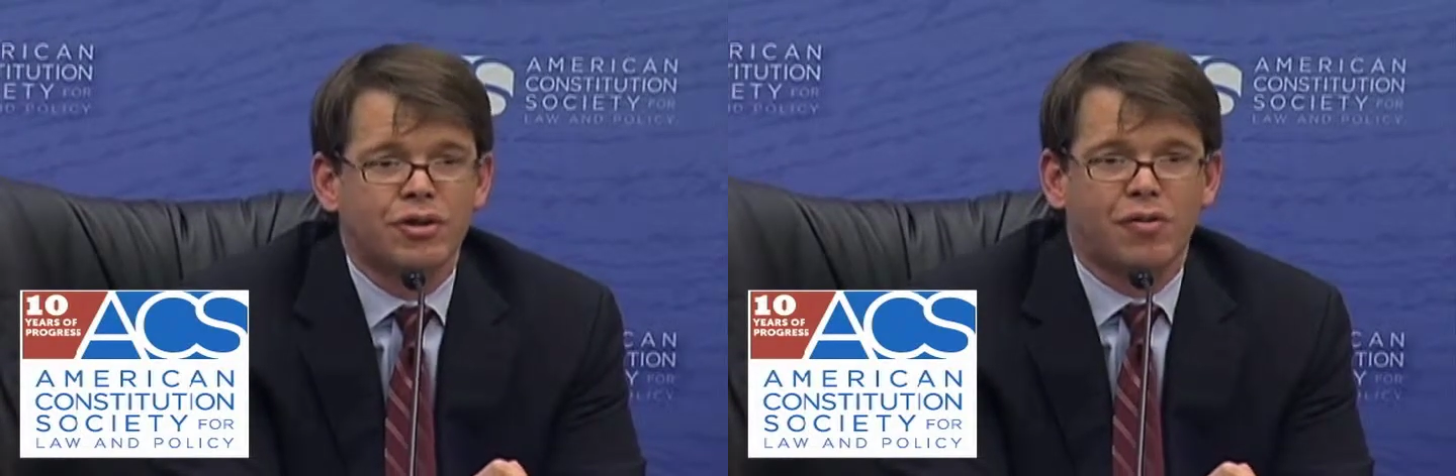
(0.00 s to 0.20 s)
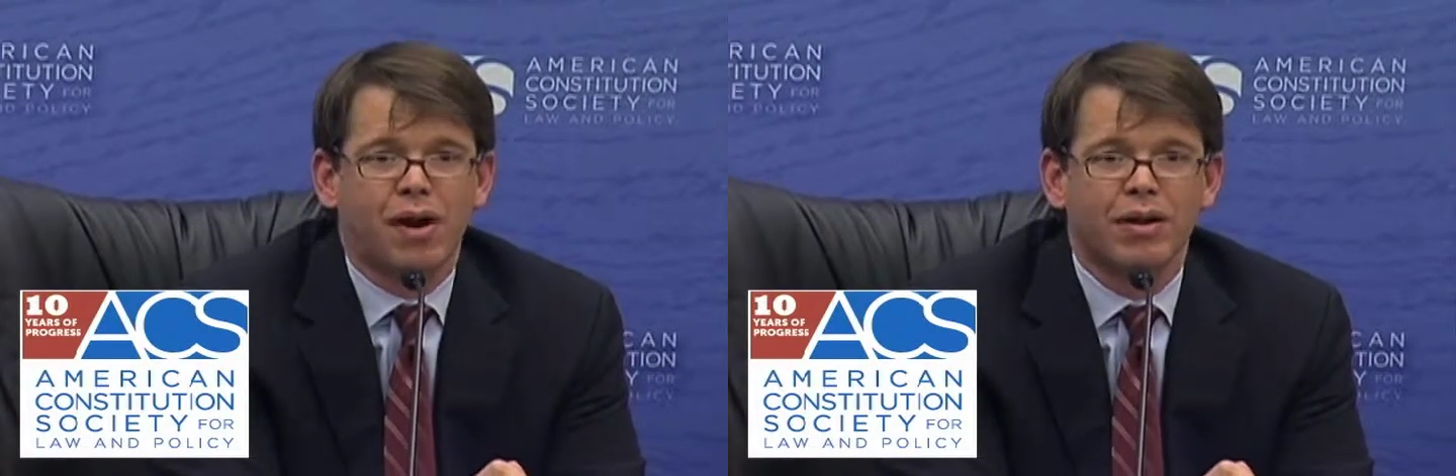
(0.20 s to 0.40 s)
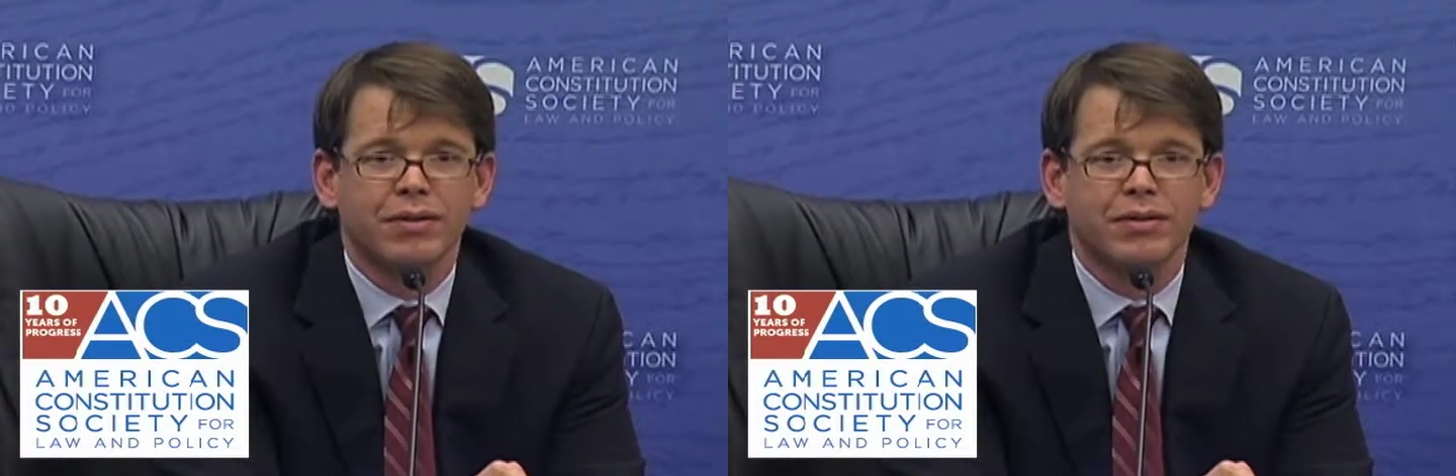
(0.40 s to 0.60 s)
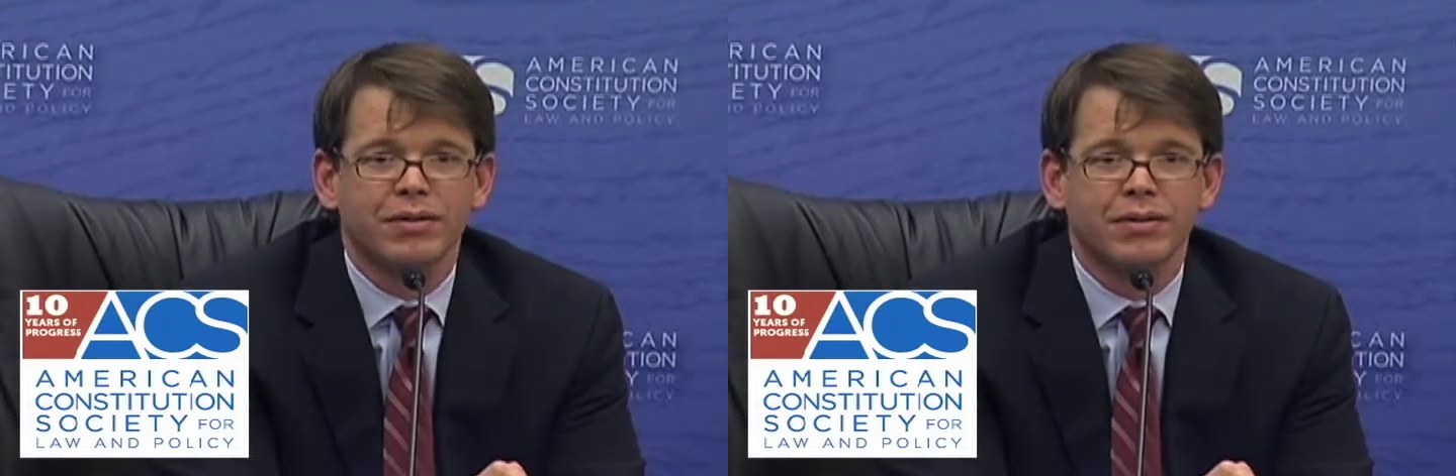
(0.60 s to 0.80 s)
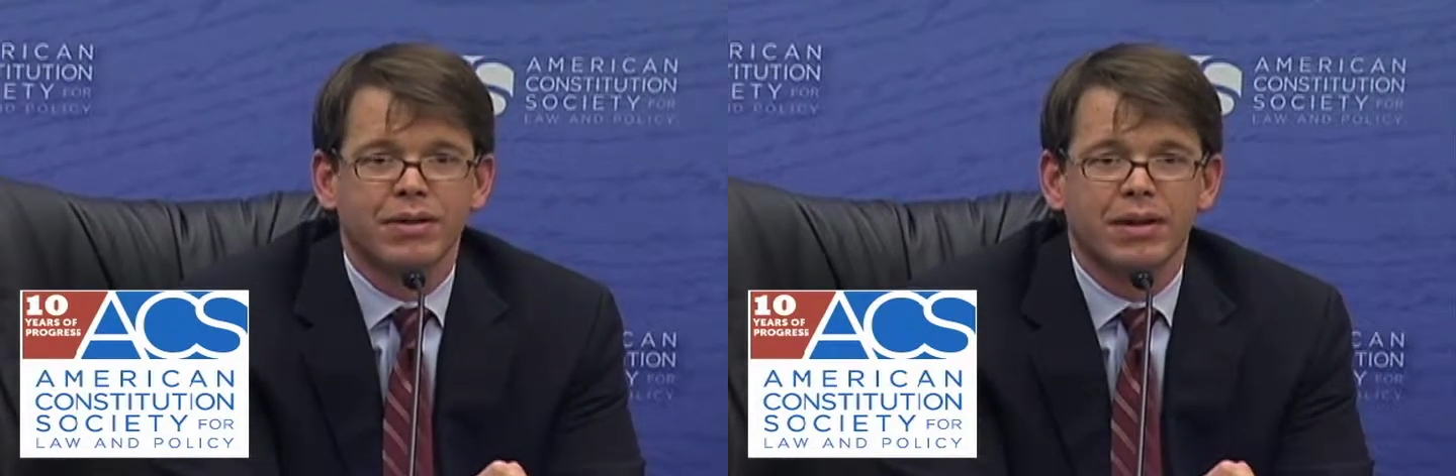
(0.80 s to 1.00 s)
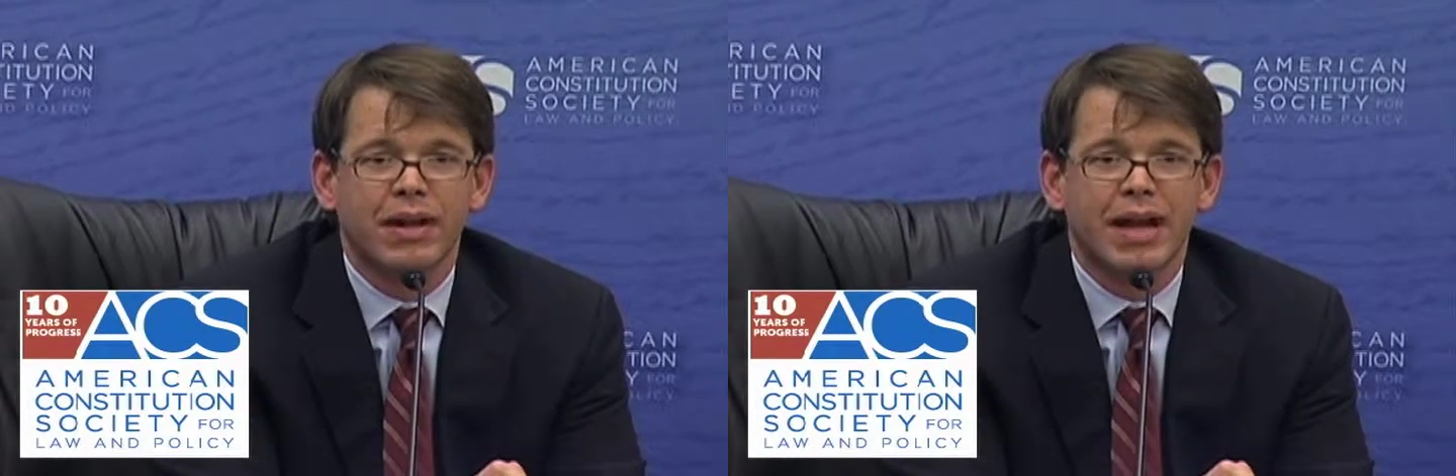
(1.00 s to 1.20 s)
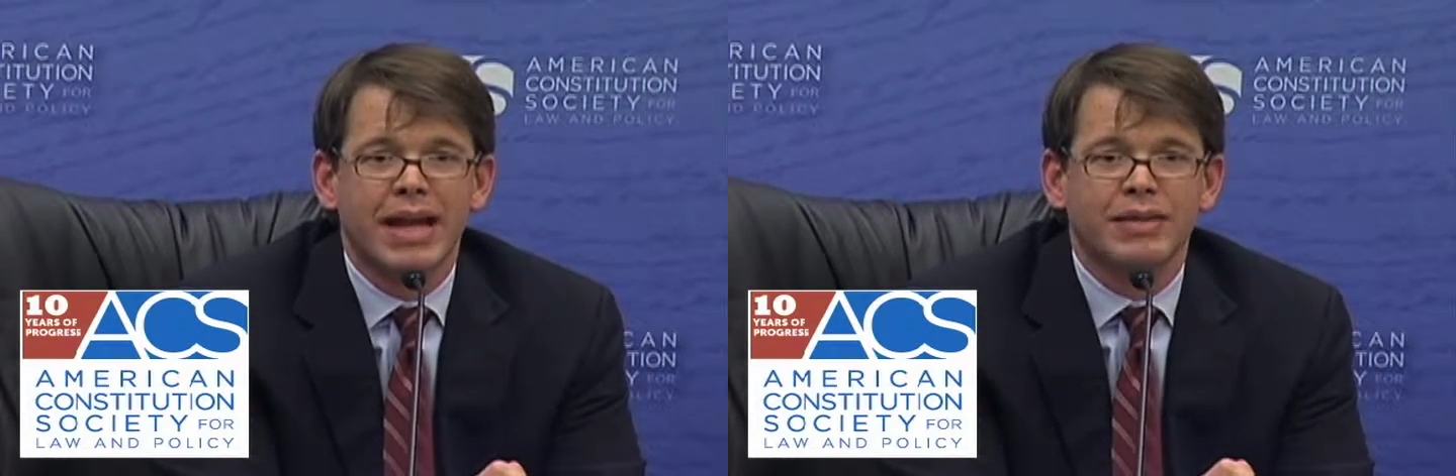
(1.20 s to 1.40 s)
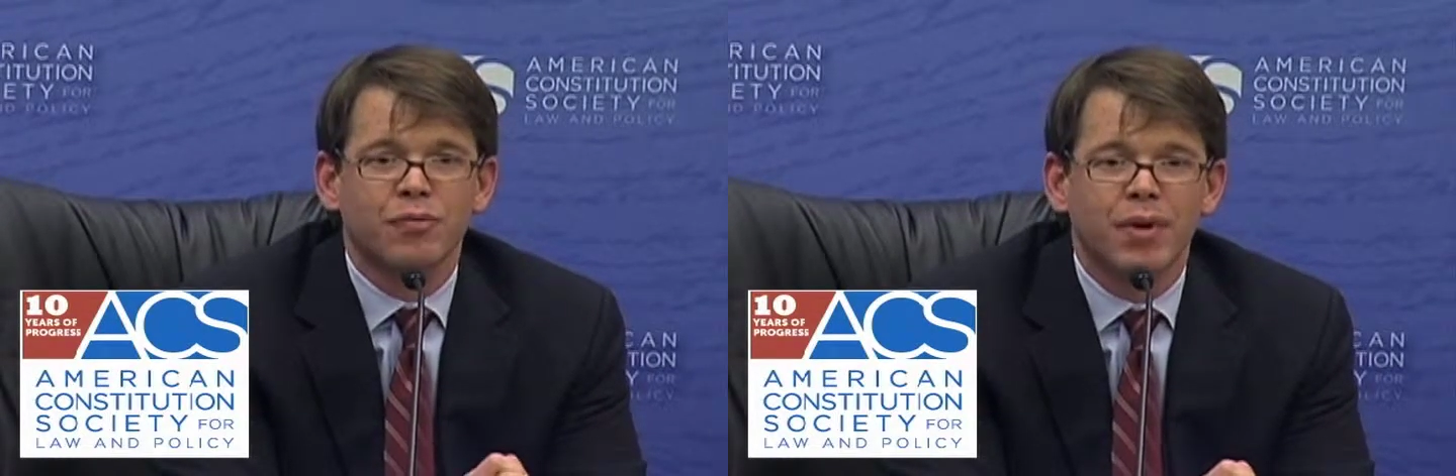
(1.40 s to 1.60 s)
trials.
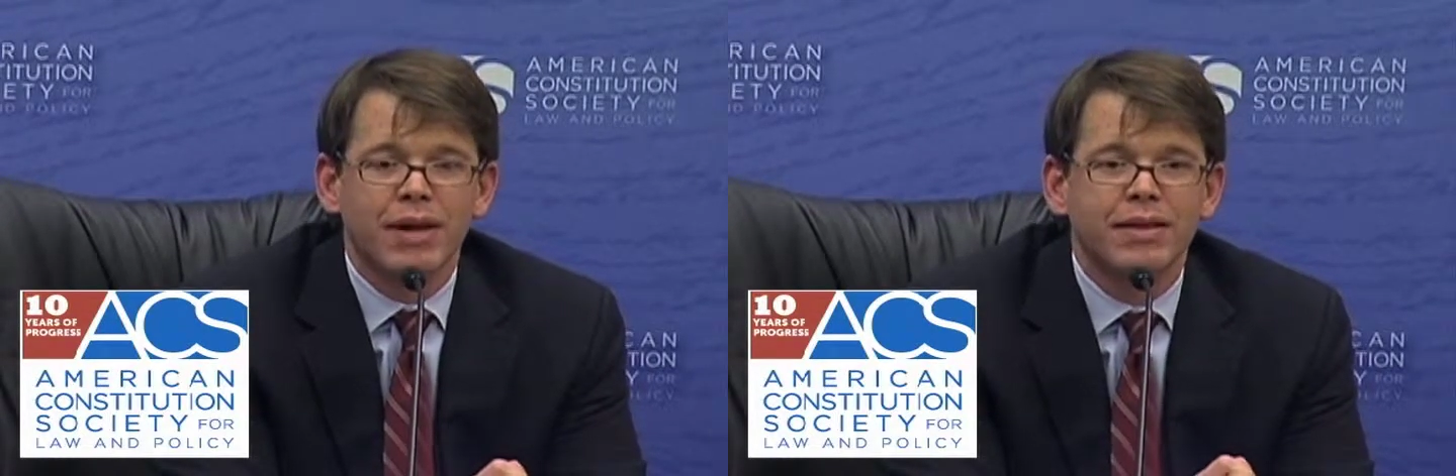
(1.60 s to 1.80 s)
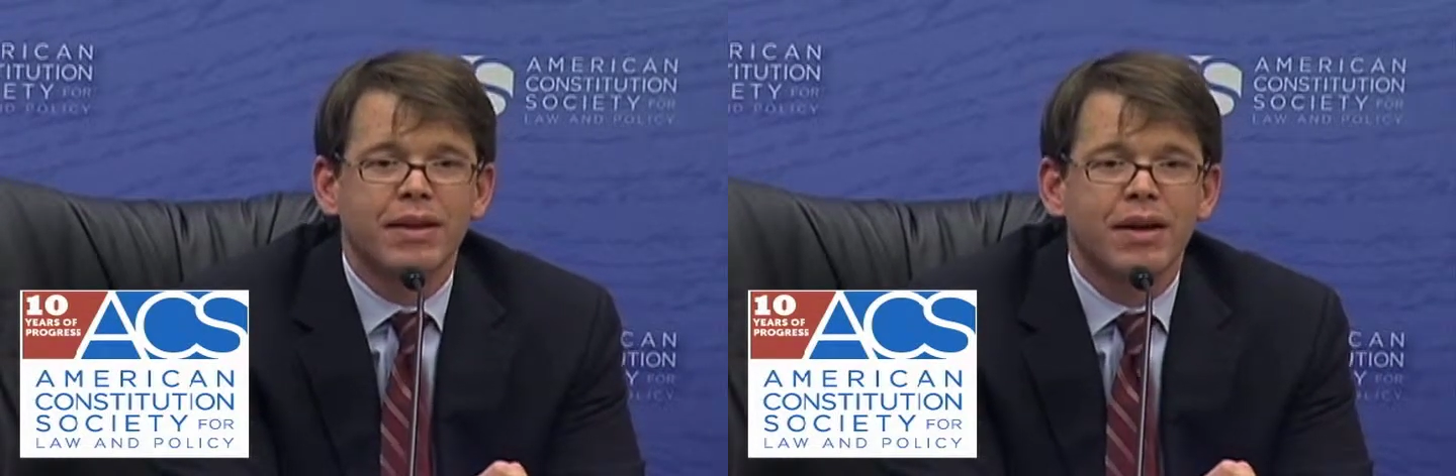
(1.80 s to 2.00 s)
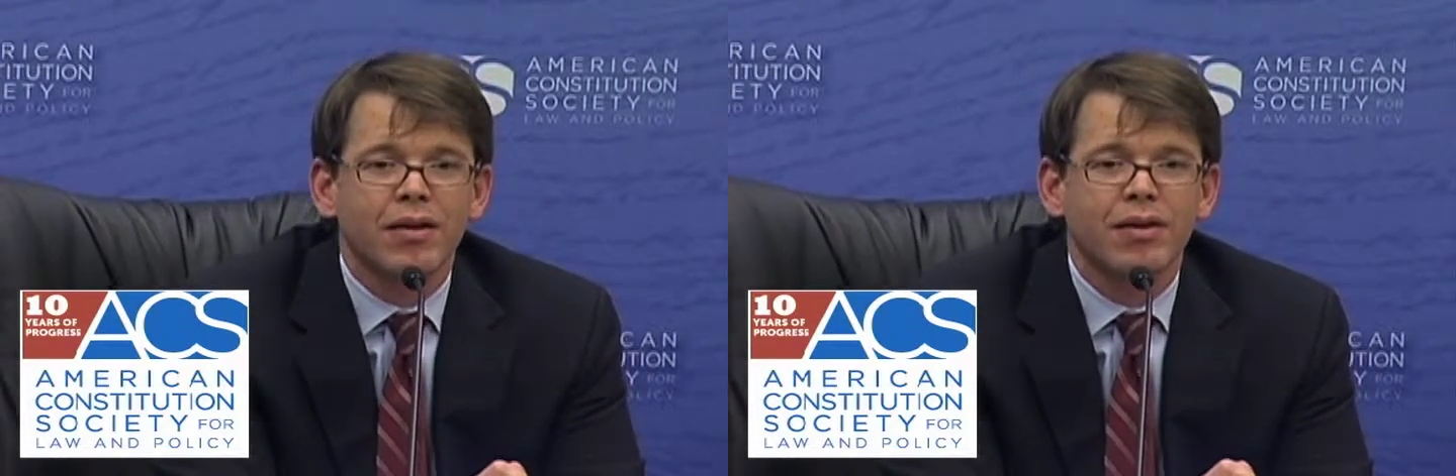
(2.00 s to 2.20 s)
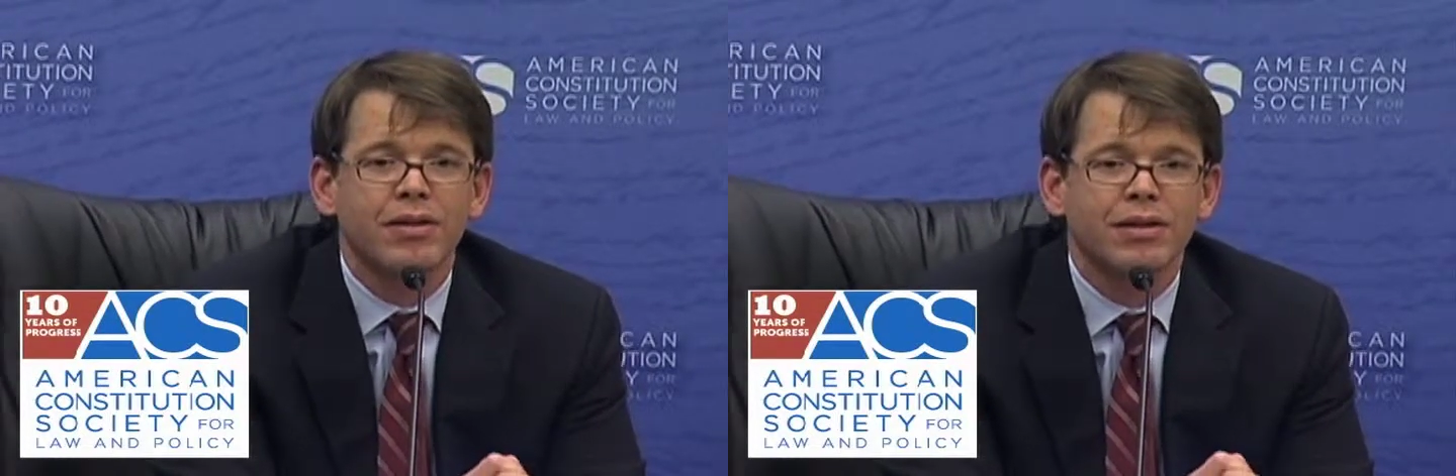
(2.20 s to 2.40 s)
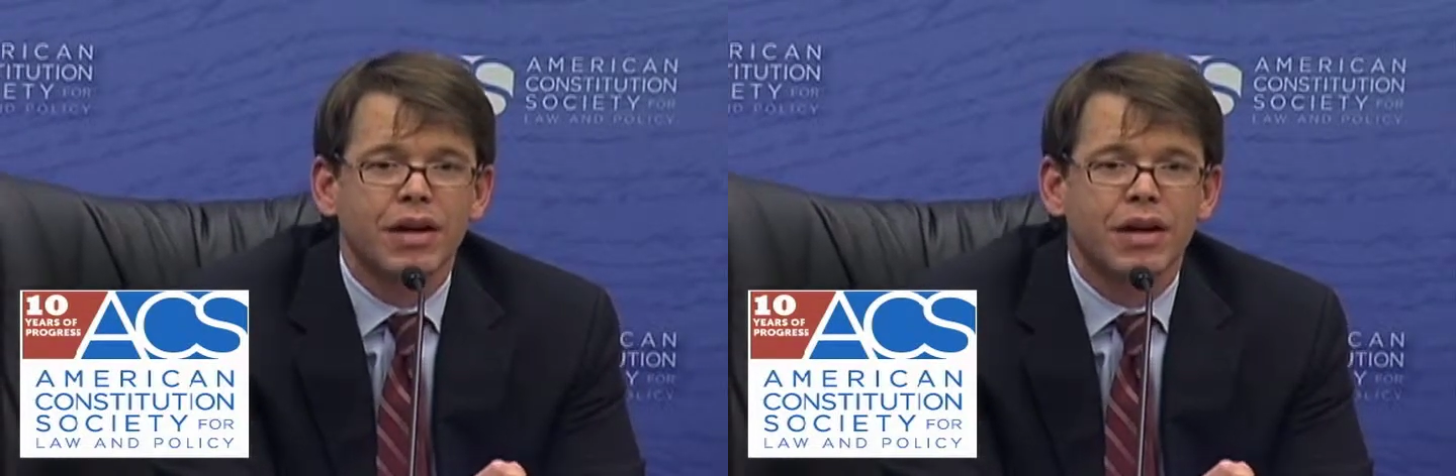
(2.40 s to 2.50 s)
It's right there in the